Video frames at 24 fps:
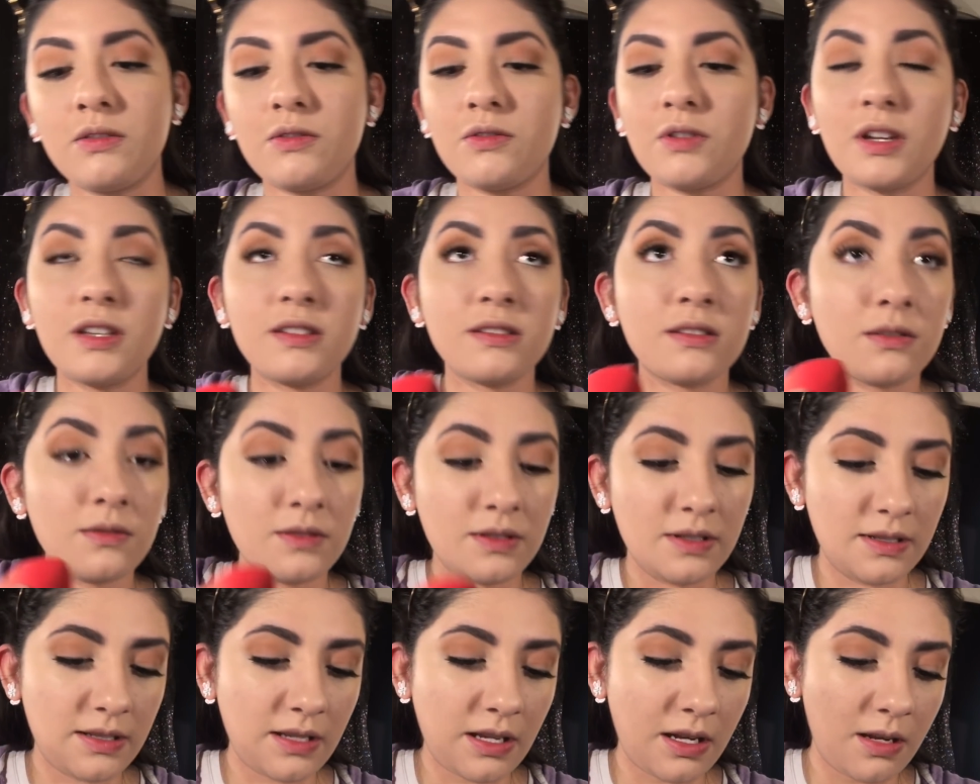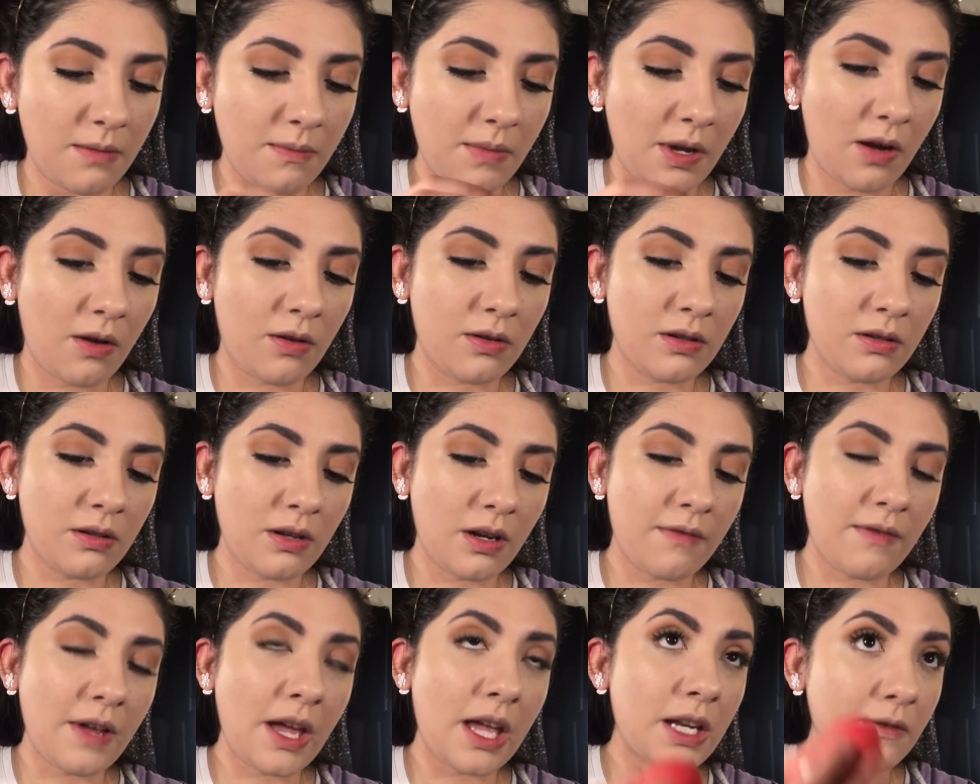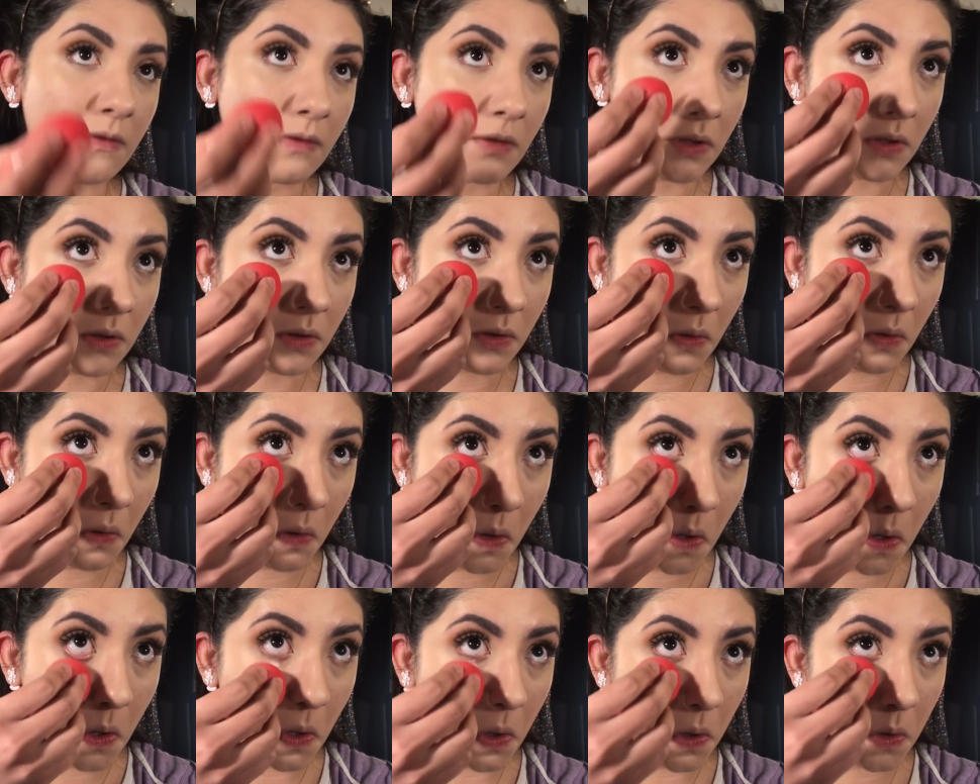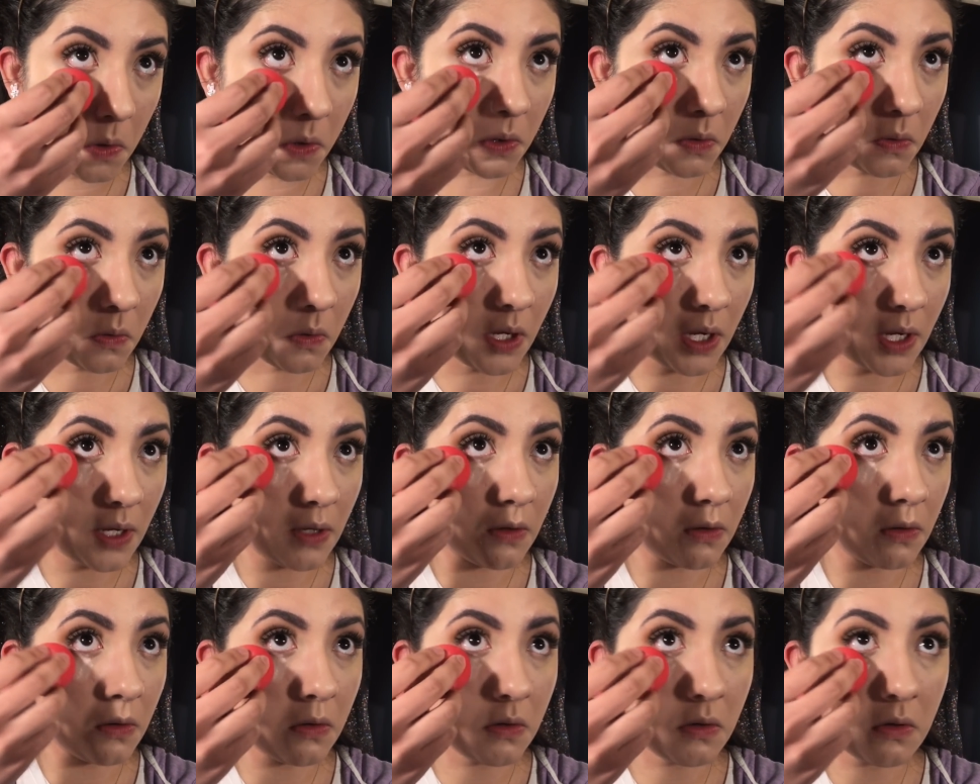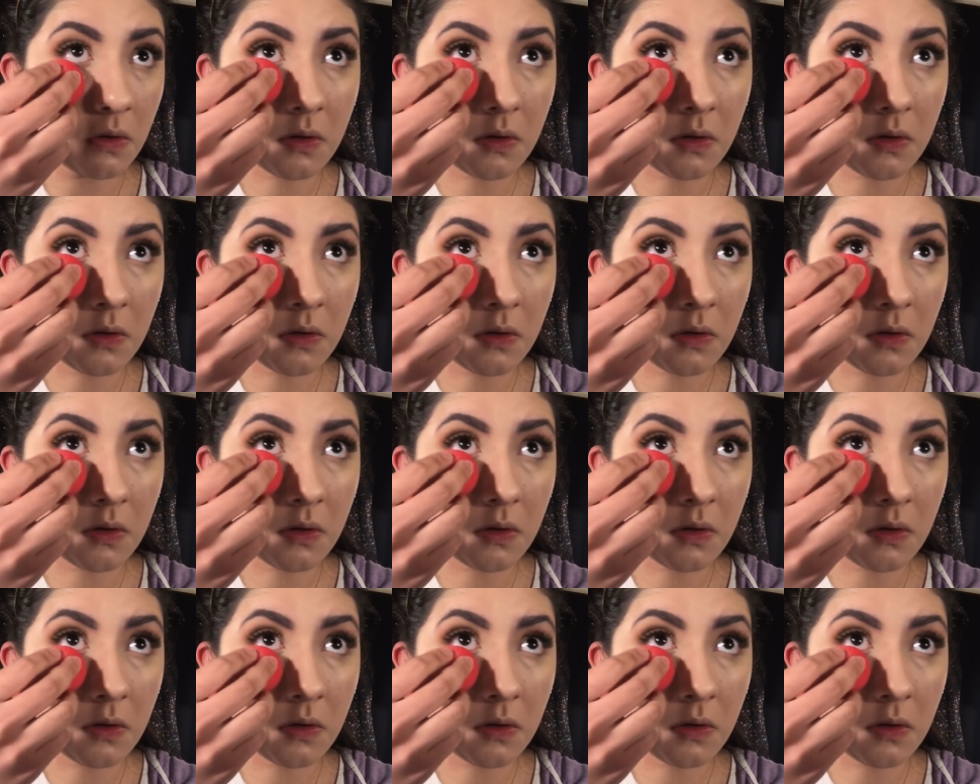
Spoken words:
translucent setting powder. I've had it for a little while.